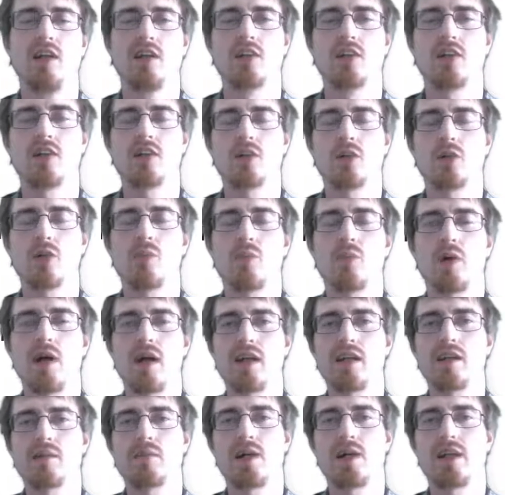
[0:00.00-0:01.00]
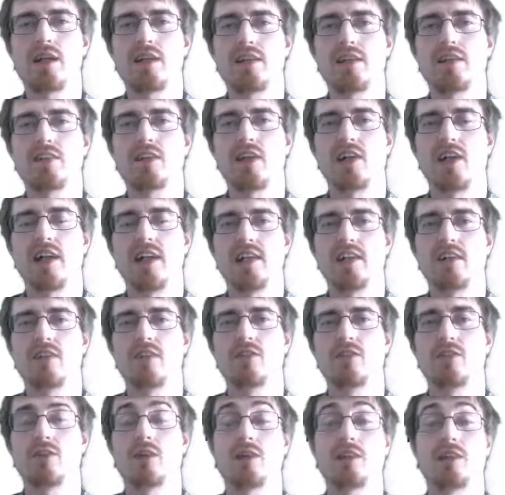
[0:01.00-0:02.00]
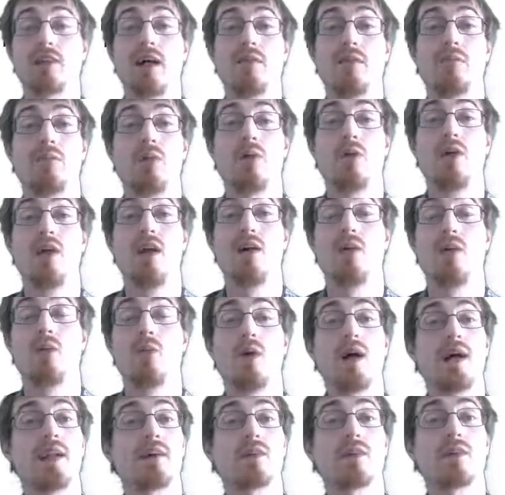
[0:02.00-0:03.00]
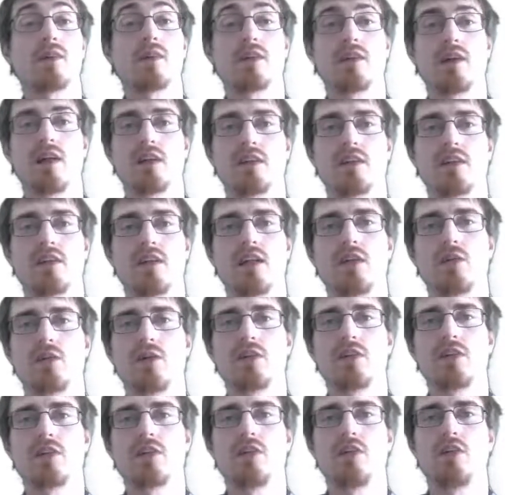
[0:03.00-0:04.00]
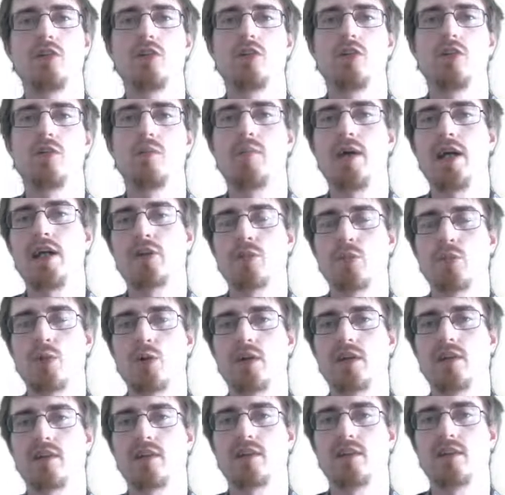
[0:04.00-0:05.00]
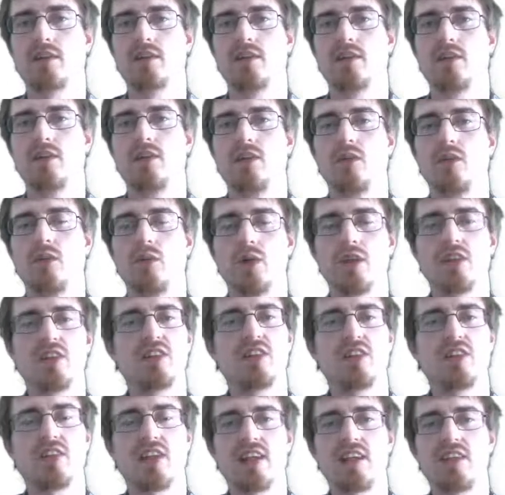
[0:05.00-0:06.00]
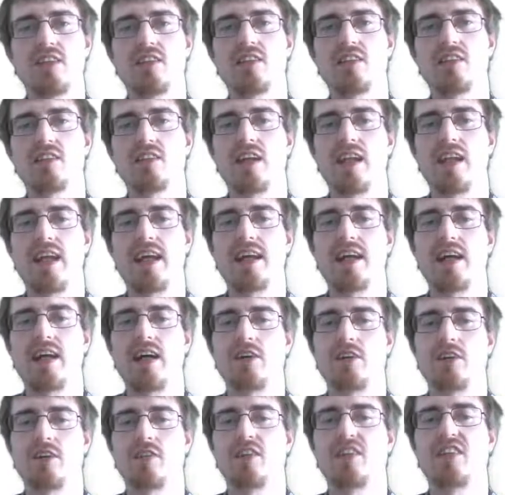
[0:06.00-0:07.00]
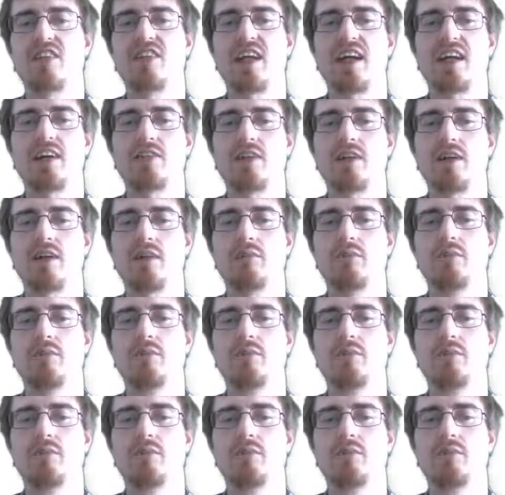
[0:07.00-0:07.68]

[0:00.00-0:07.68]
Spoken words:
So the compiler might decide, for example, whether or not it wants to use the base pointer, which changes the layout of the stack frame.